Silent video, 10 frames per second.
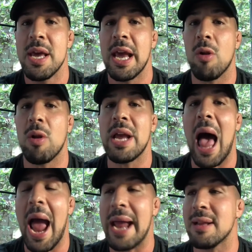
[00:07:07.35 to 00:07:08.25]

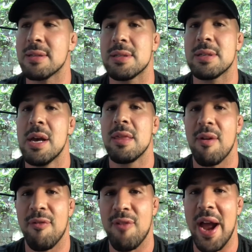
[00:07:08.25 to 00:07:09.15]
trash on
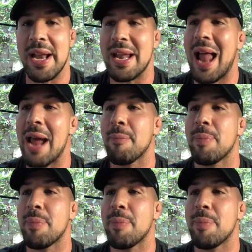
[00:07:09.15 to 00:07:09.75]
Complex.